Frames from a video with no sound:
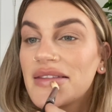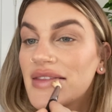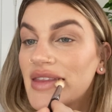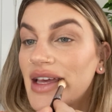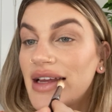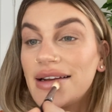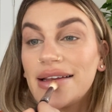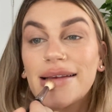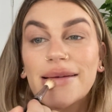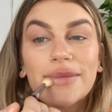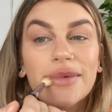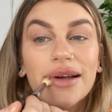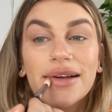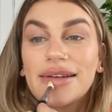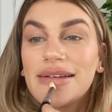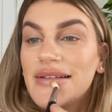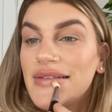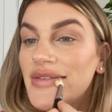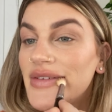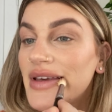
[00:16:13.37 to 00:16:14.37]
That is my
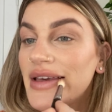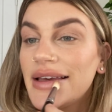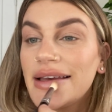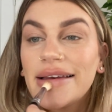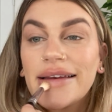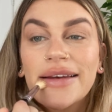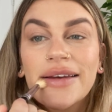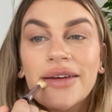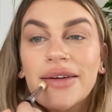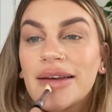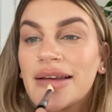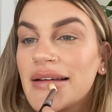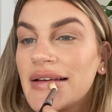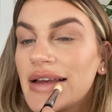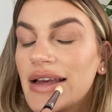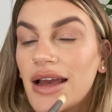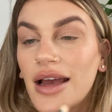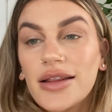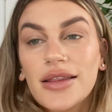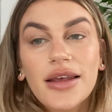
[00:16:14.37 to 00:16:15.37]
TV
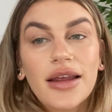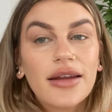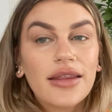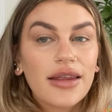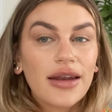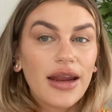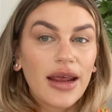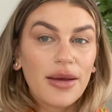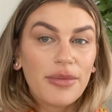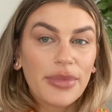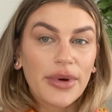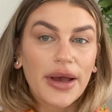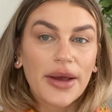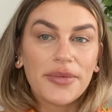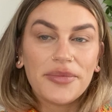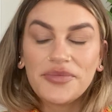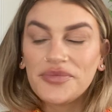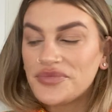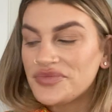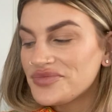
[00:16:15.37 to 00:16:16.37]
at the end of the day,
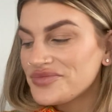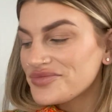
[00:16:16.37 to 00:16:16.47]
but